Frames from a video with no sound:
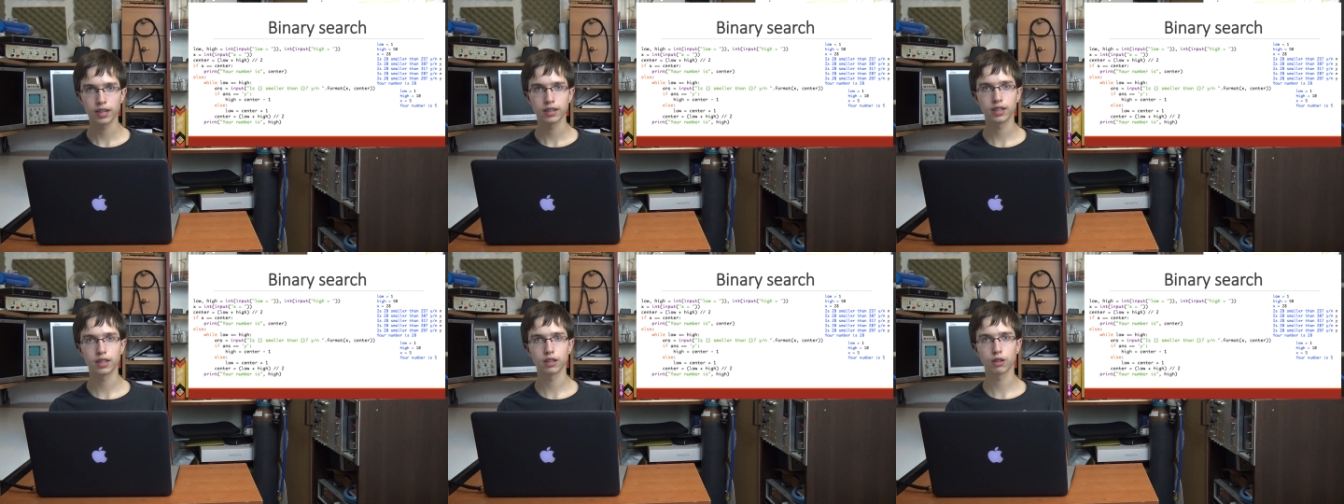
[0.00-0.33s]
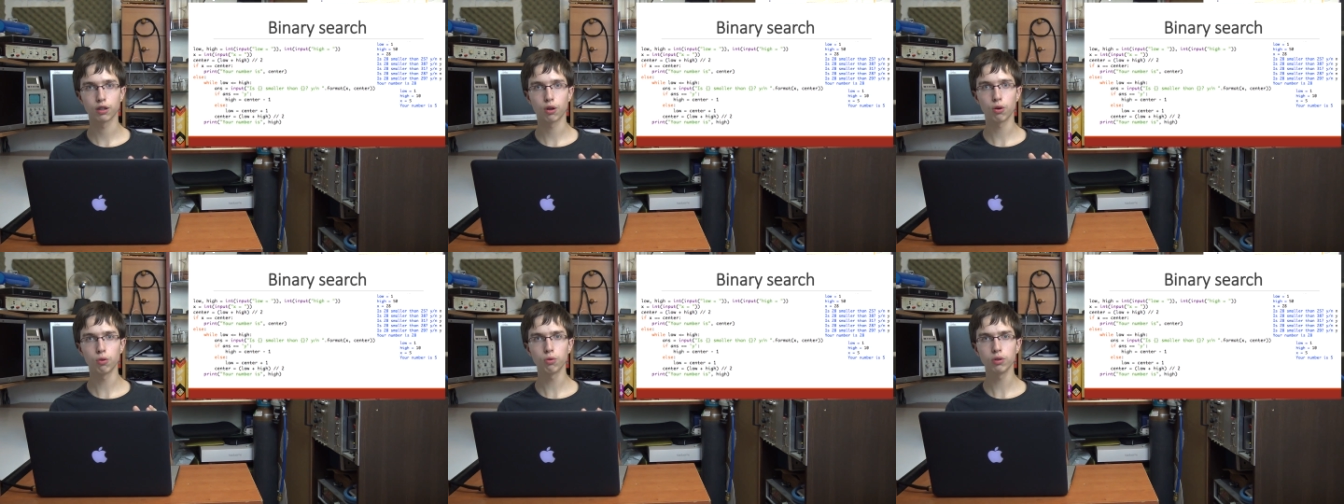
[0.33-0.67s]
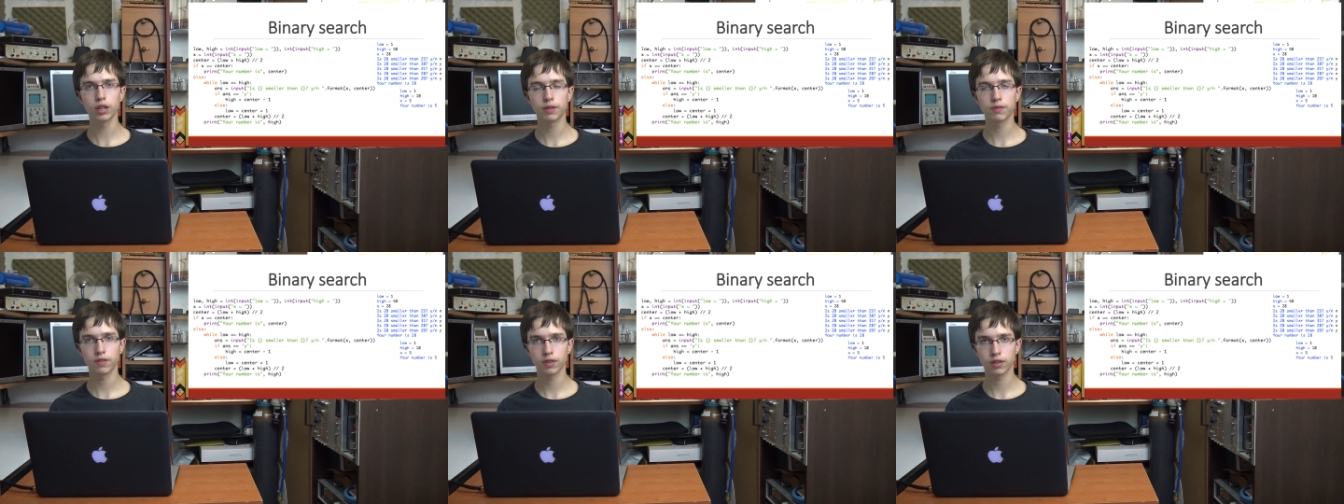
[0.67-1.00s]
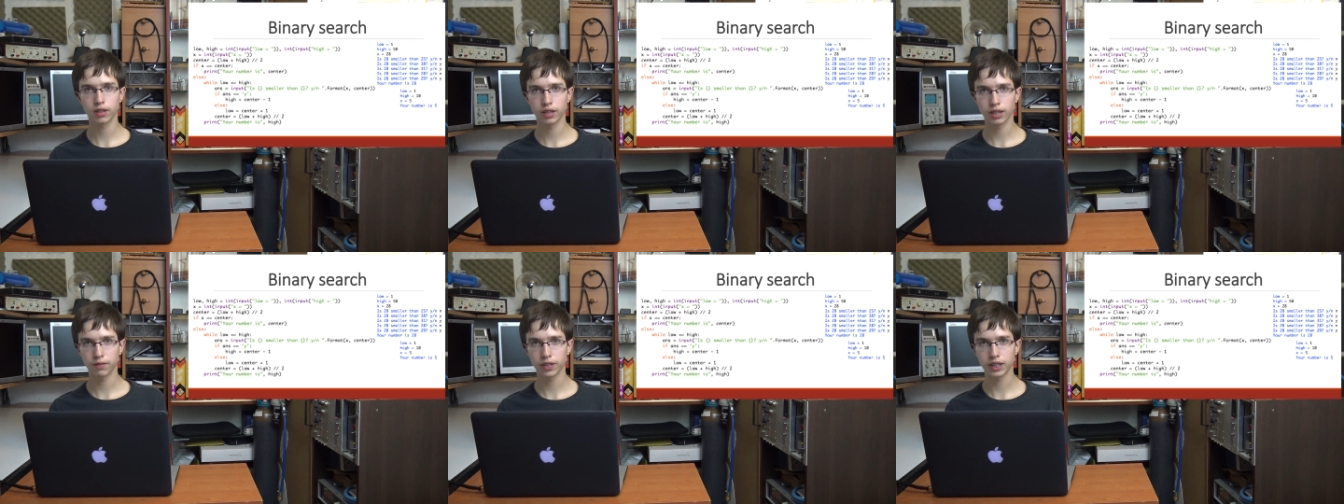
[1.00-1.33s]
then low lim
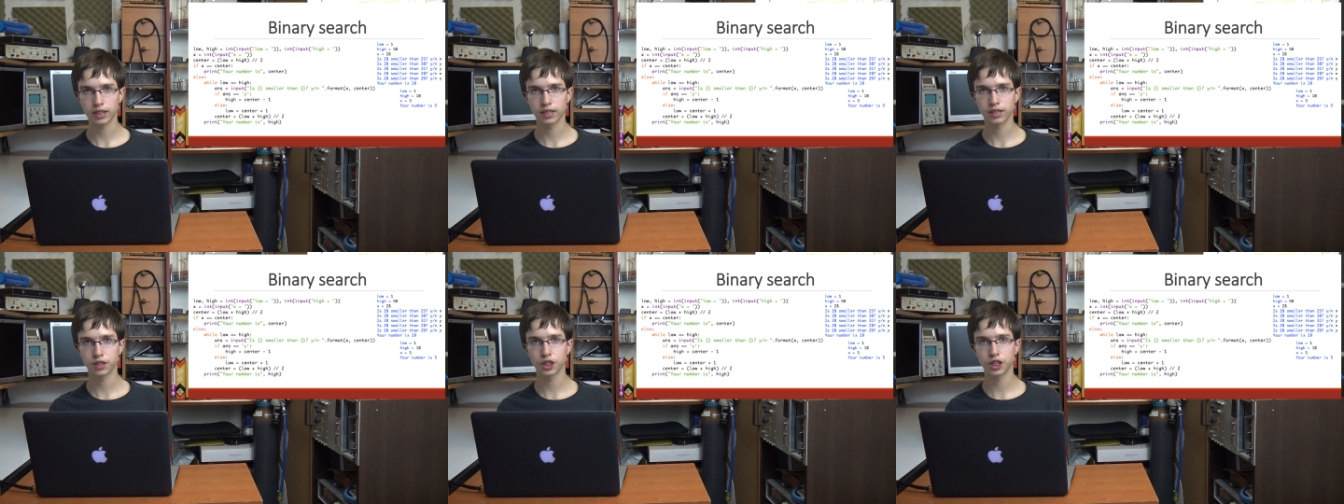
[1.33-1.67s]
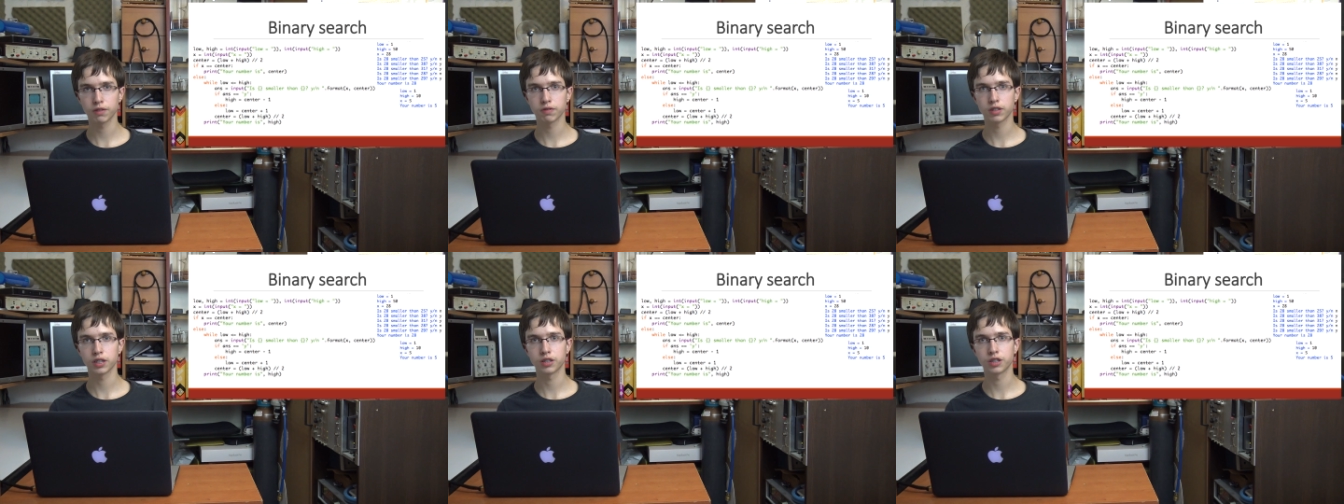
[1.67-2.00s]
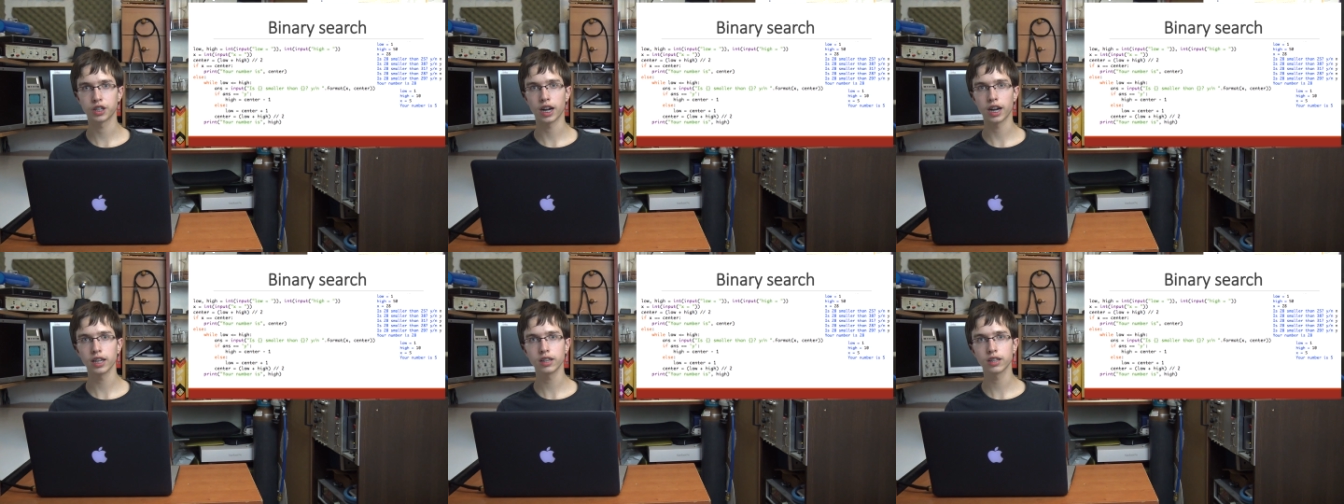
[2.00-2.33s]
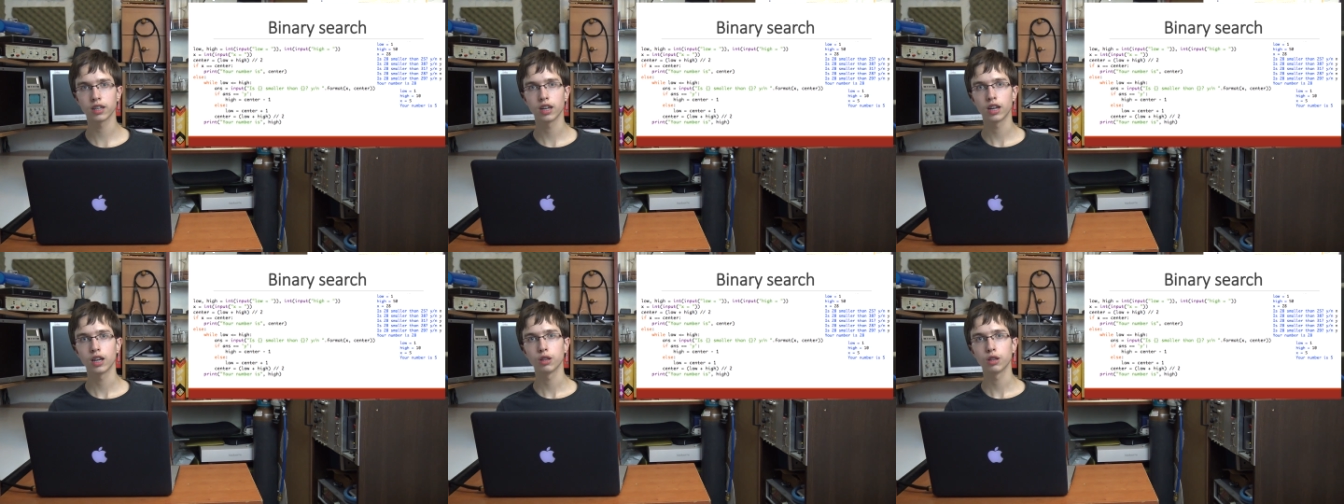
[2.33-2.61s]
limit is shifted right